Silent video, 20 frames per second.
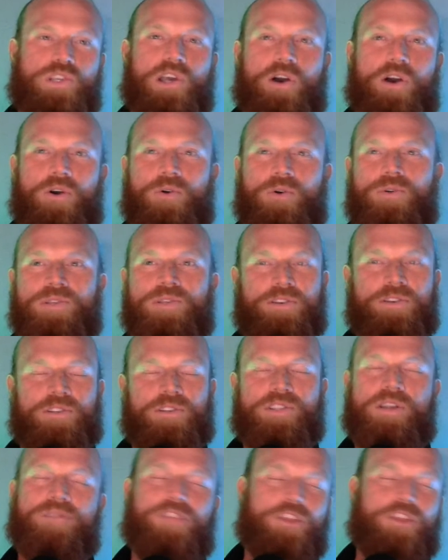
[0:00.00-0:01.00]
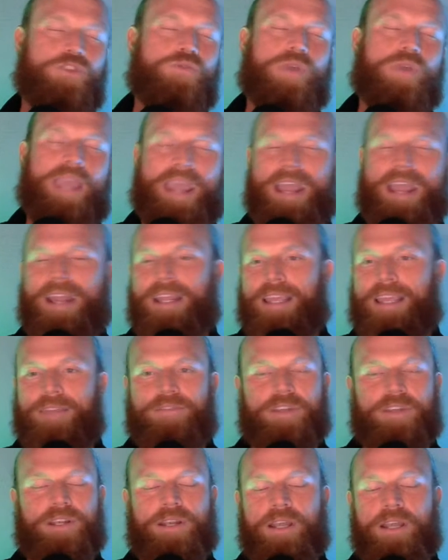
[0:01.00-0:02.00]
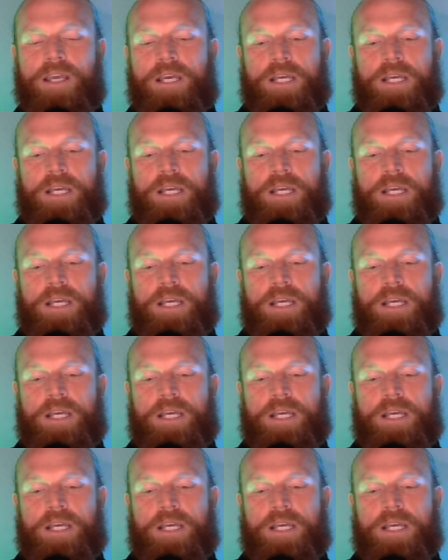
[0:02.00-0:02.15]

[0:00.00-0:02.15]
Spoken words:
codes and there's stuff that you can't even